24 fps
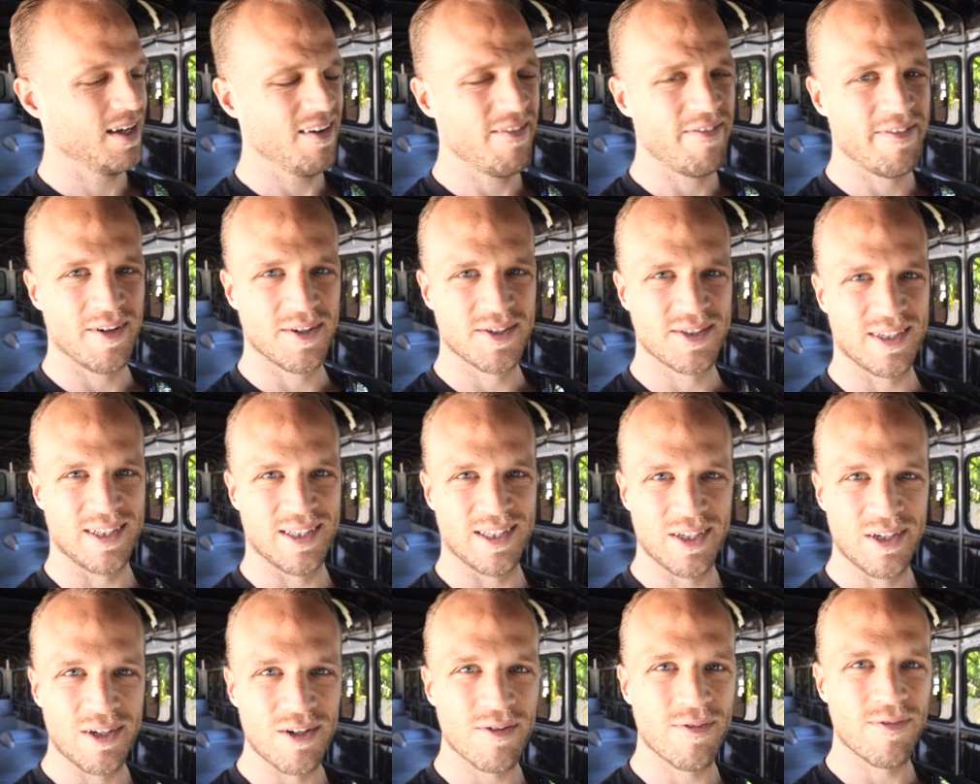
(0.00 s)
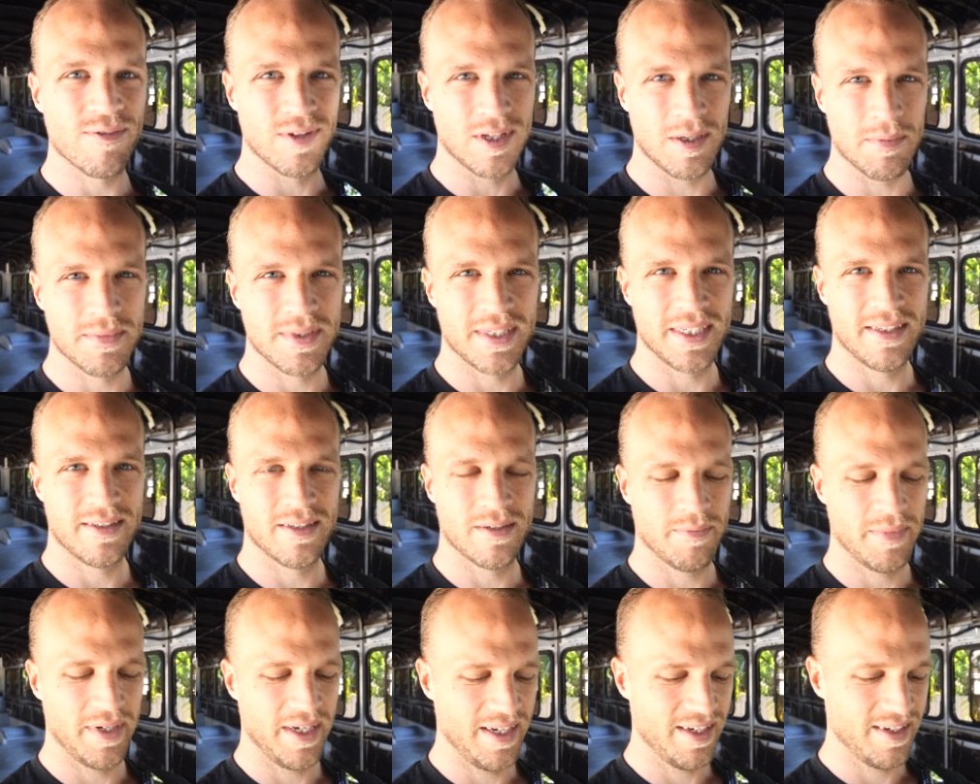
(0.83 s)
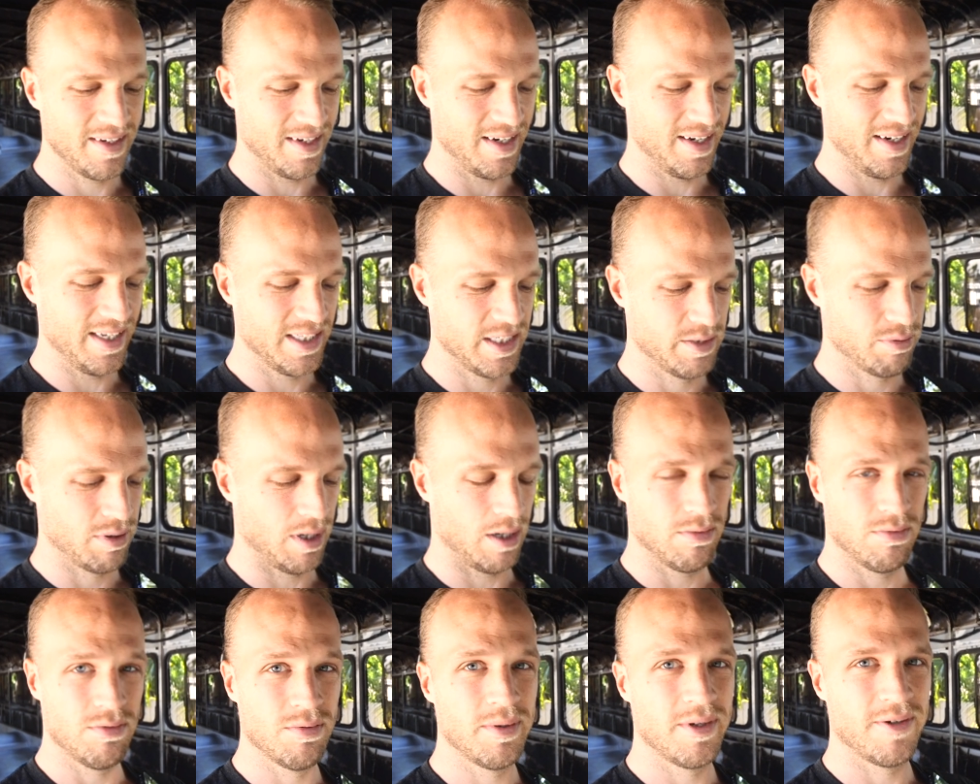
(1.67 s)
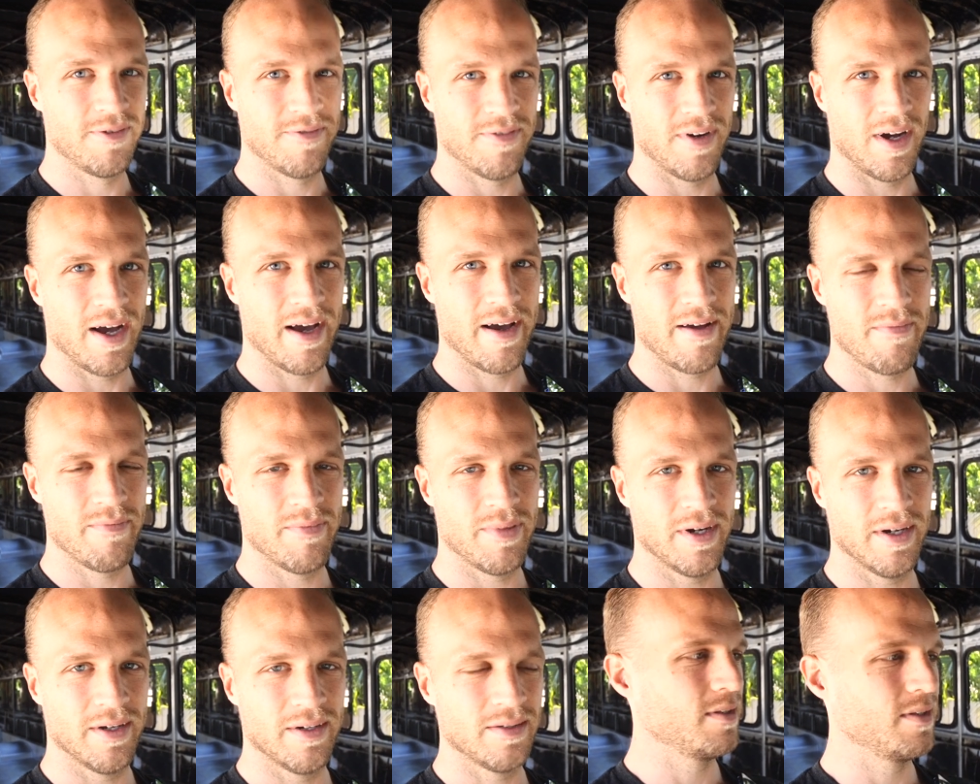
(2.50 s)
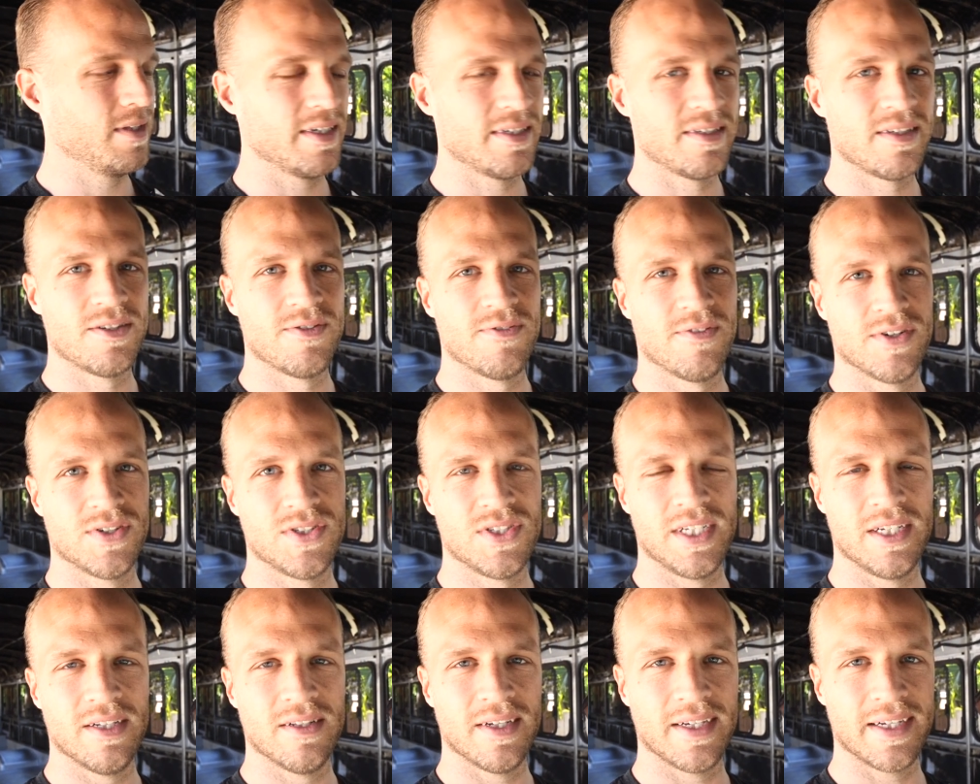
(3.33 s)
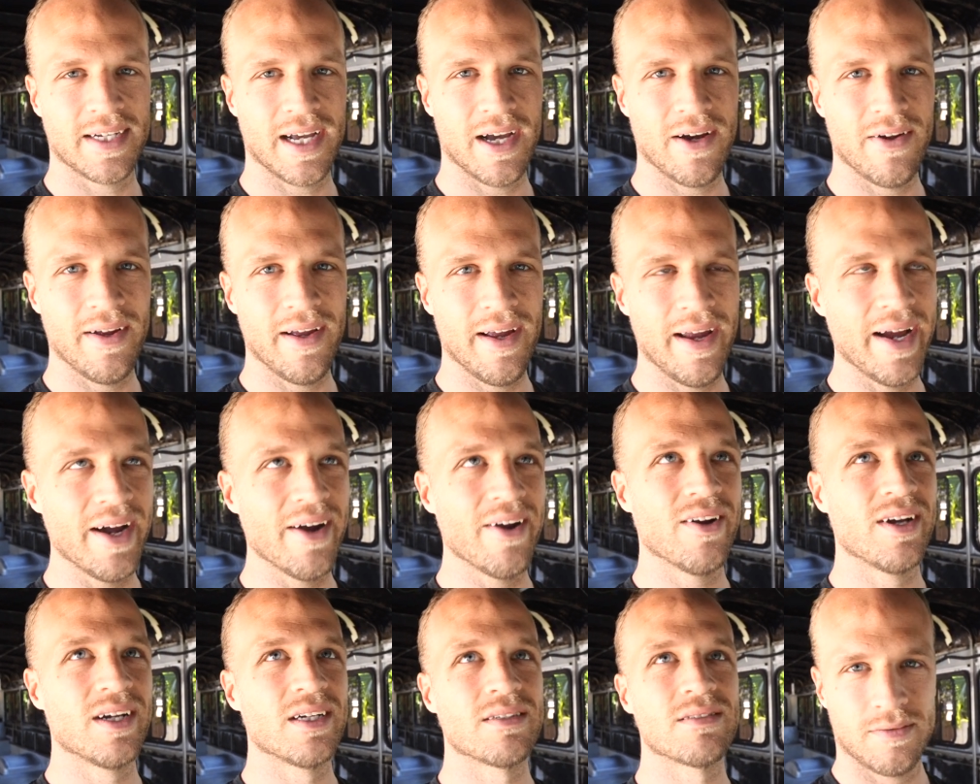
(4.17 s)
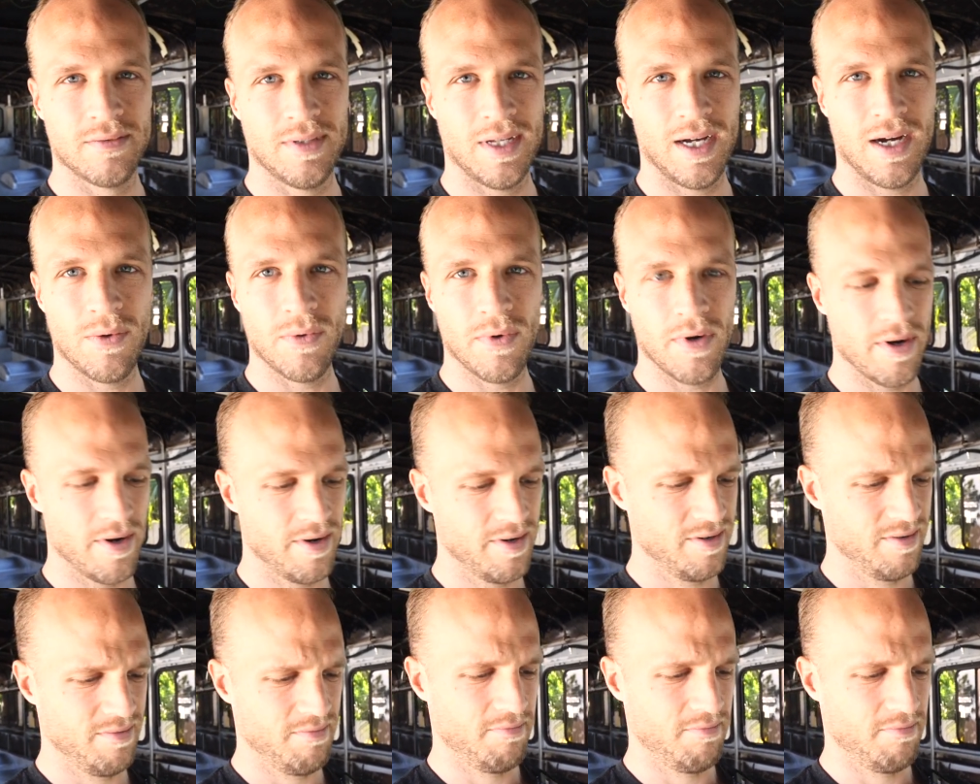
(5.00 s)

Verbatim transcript: That feels a little flimsy to me. It's probably fine, but this is for sealing out air, not water.